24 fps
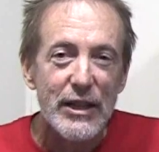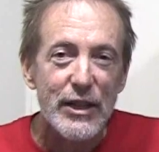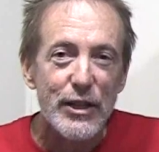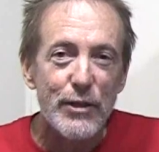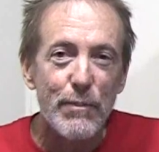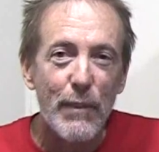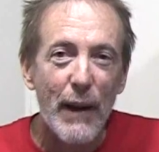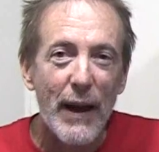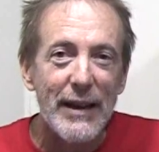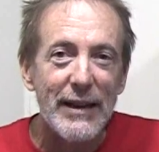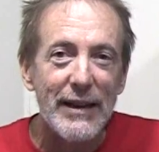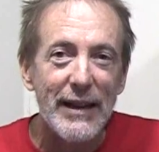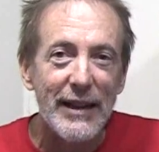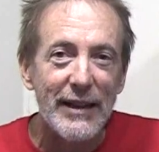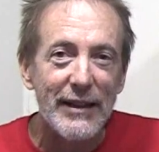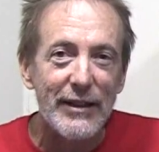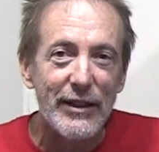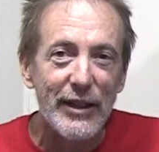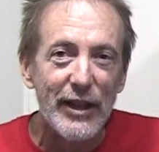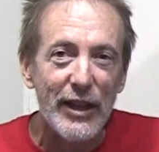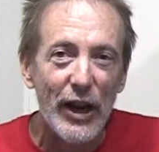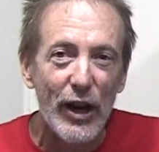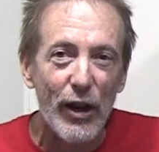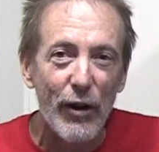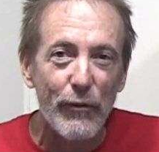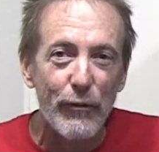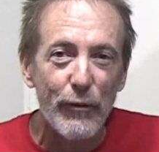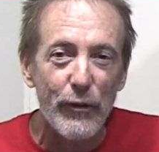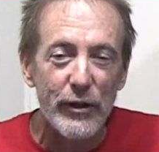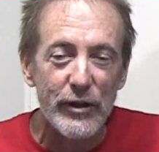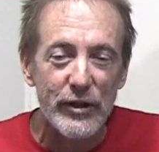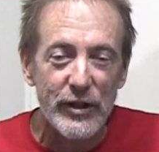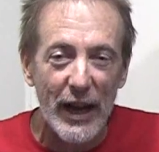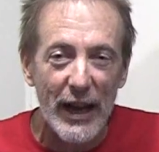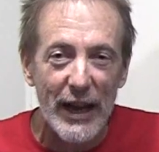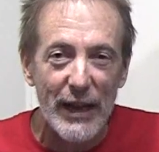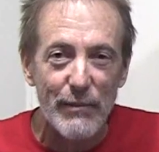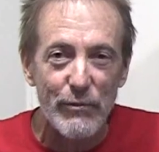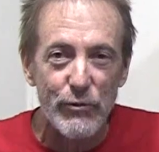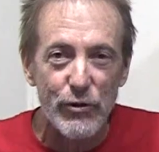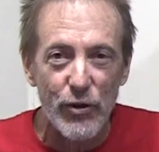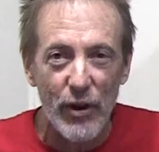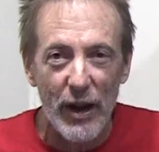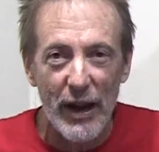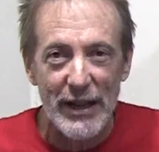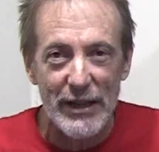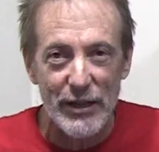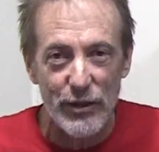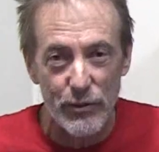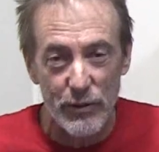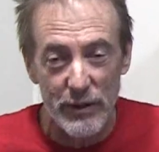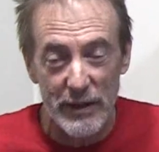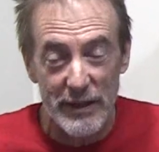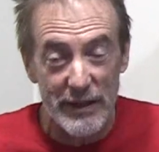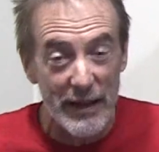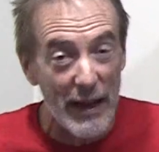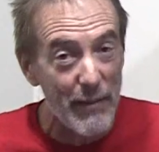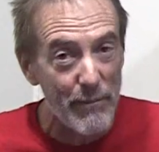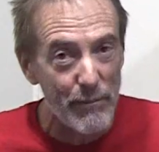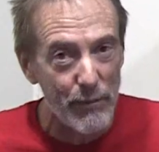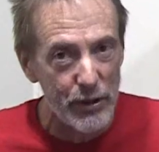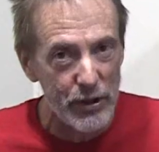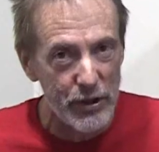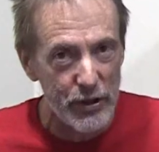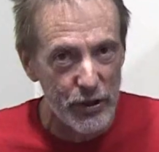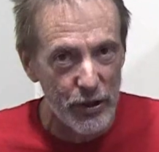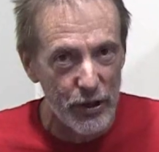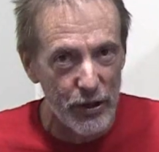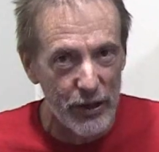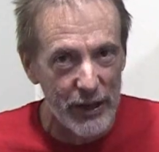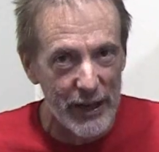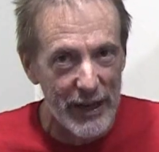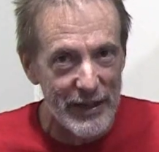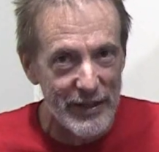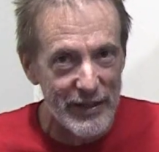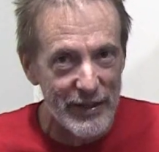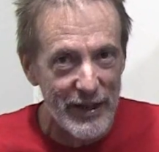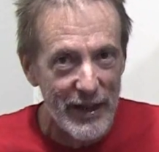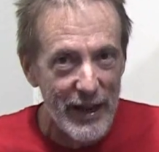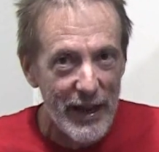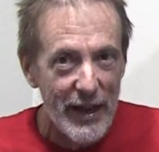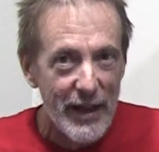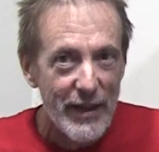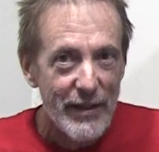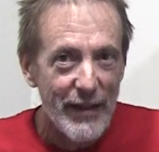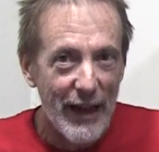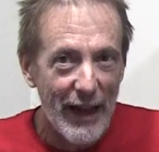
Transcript: spending careful time trying to assemble circuits